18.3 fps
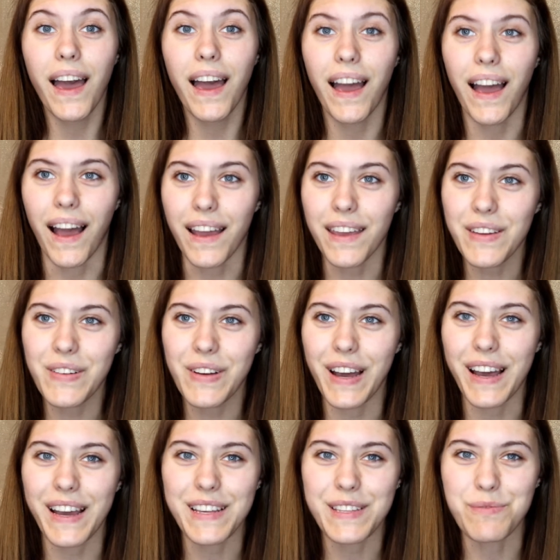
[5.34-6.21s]
Hi you
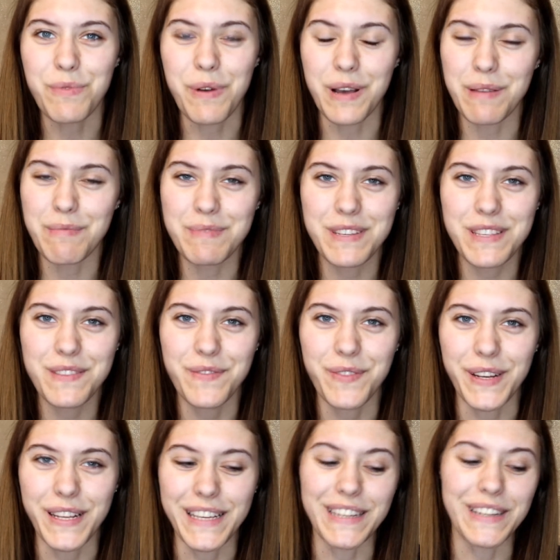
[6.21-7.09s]
guys, welcome to the
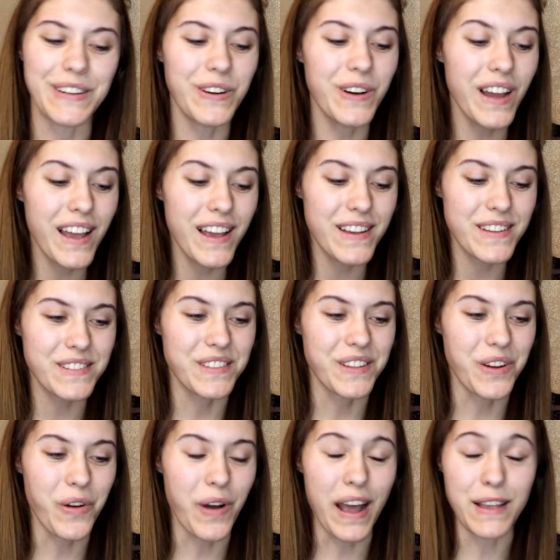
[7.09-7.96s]
video.
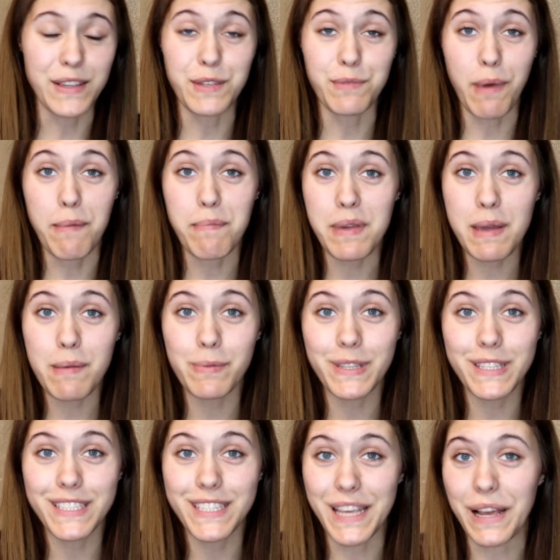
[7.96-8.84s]
So as you might be able
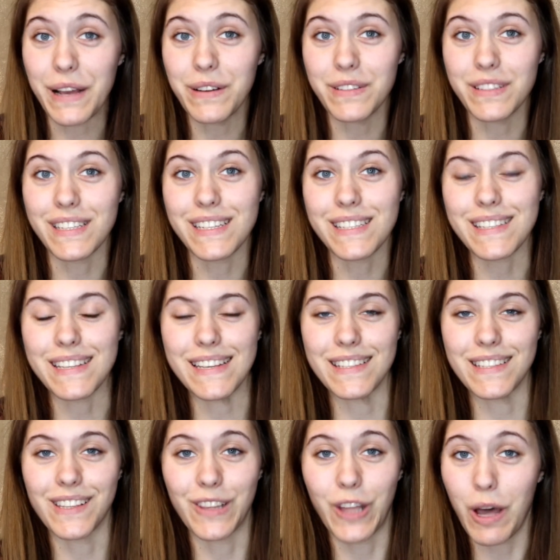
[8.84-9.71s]
to tell, this
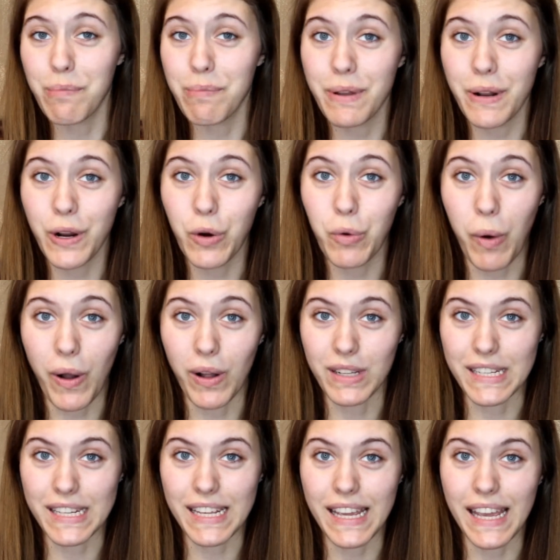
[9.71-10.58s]
is a lot better
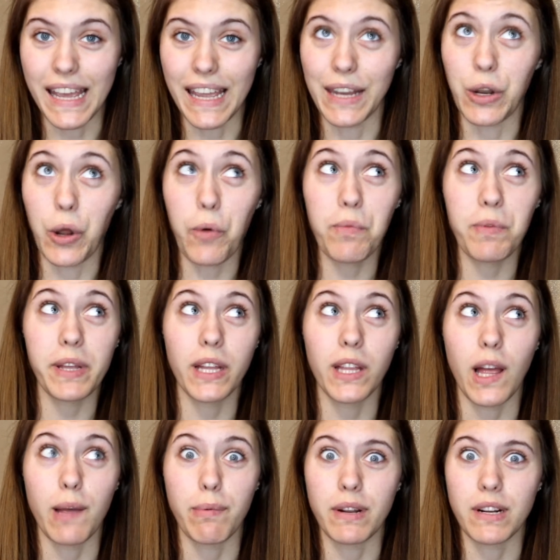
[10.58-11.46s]
quality and hopefully a
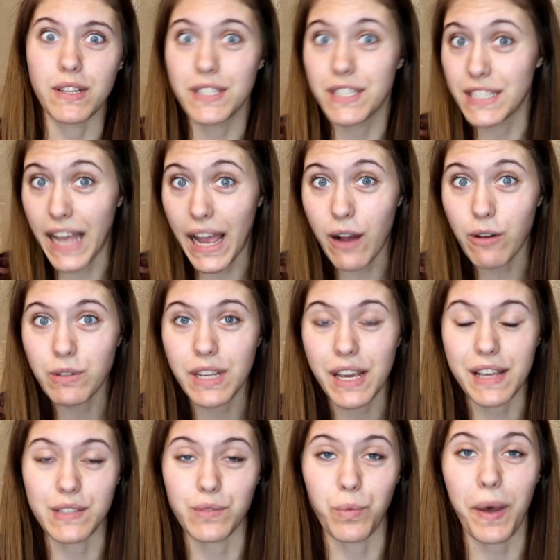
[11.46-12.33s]
lot better sound
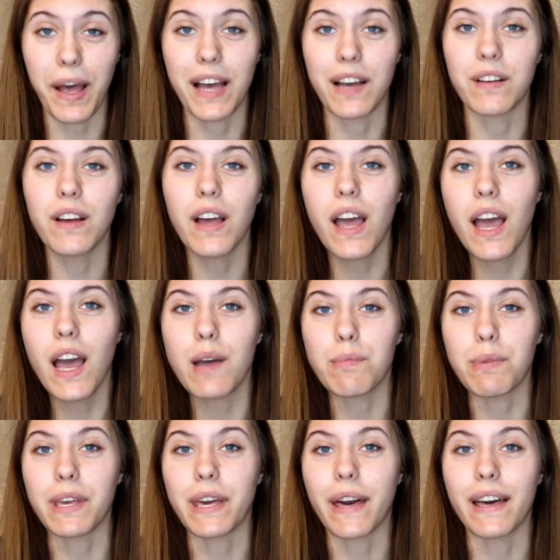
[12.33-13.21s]
as well,
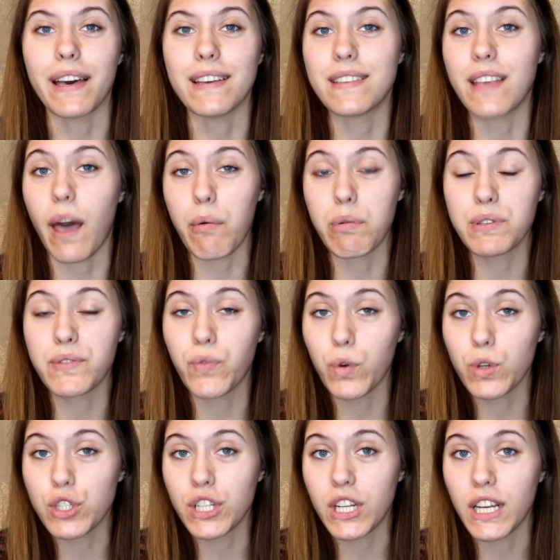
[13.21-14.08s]
because I was
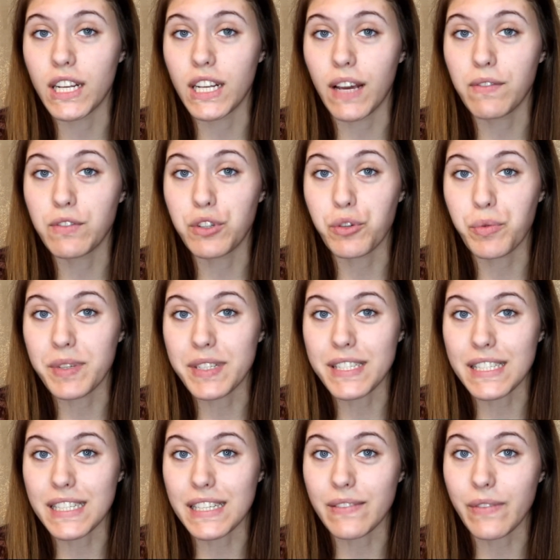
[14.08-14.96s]
fortunate enough to
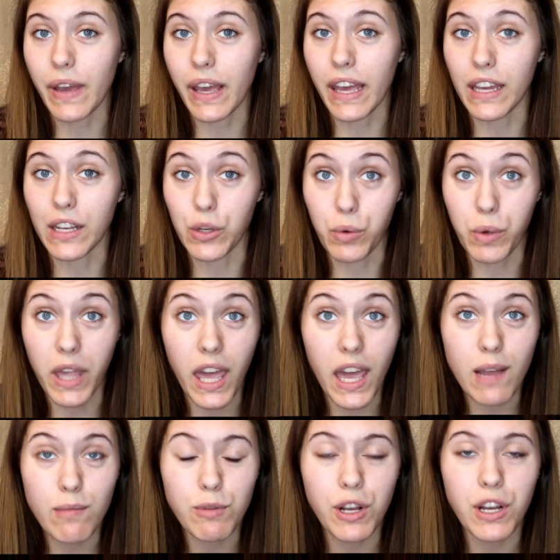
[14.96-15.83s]
receive a new
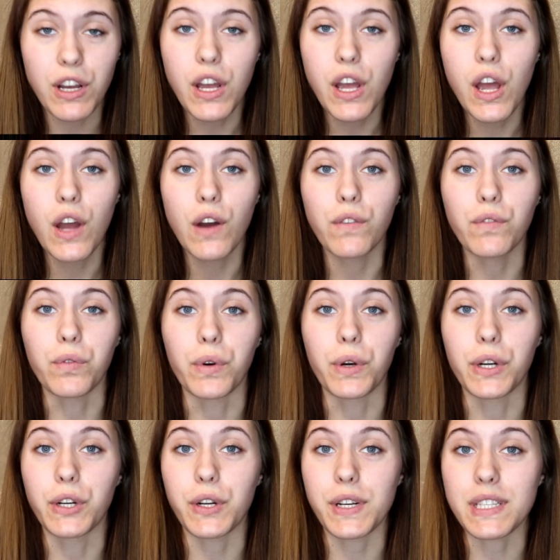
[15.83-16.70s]
camera
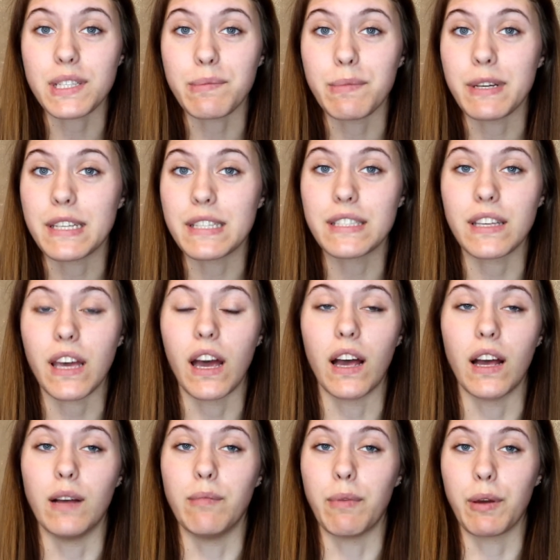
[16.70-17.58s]
for Christmas.
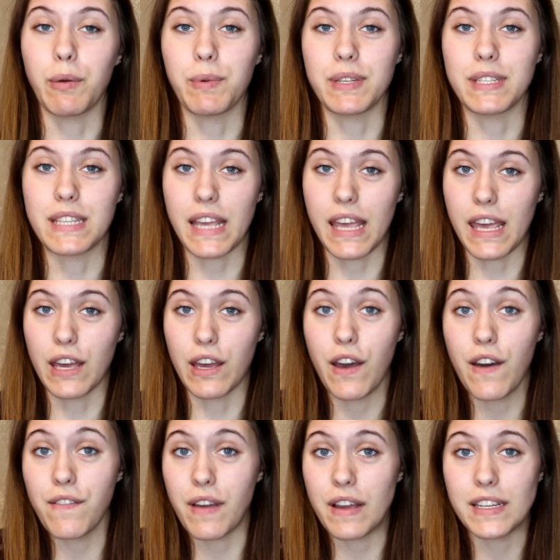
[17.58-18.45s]
It was a
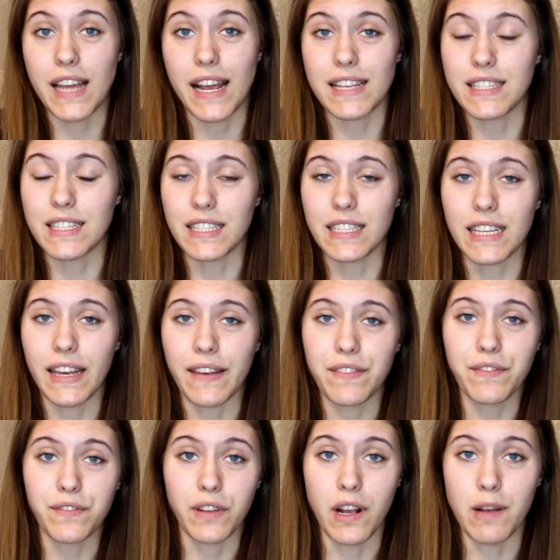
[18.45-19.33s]
fantastic
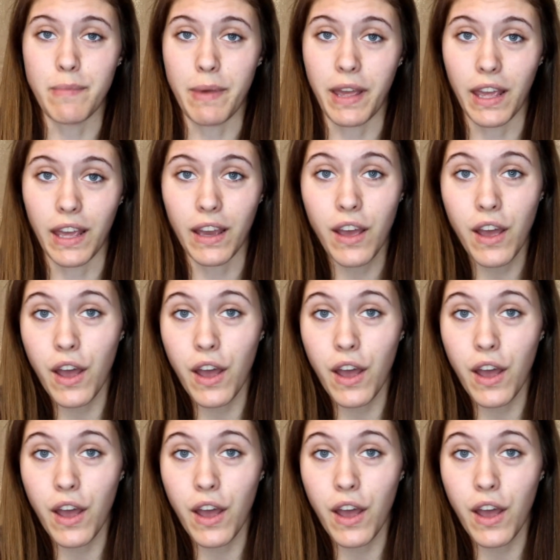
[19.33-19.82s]
gift from a